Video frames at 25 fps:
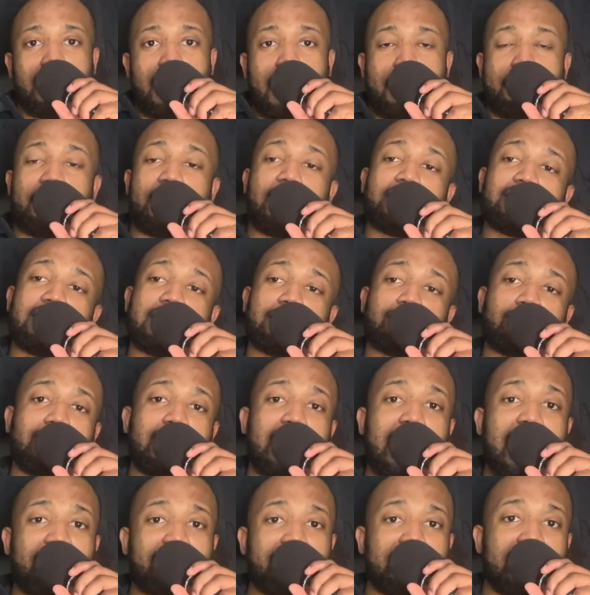Because as we
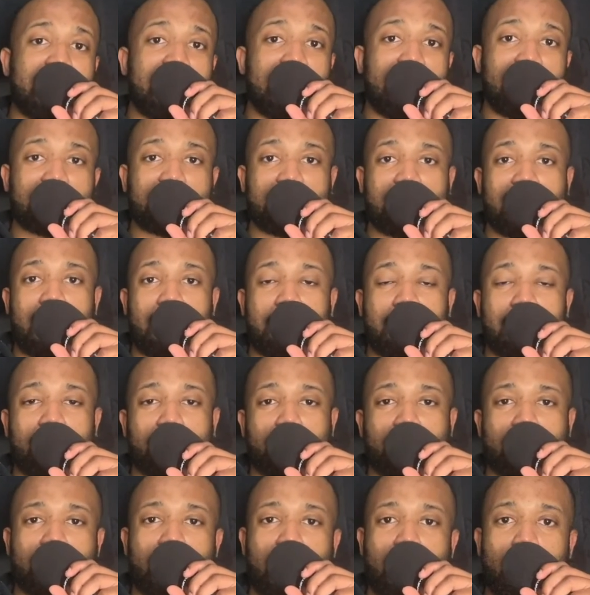have guests come on the
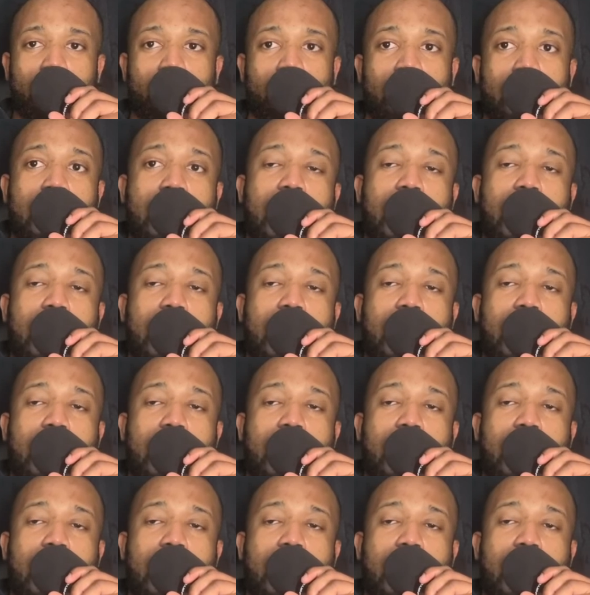show,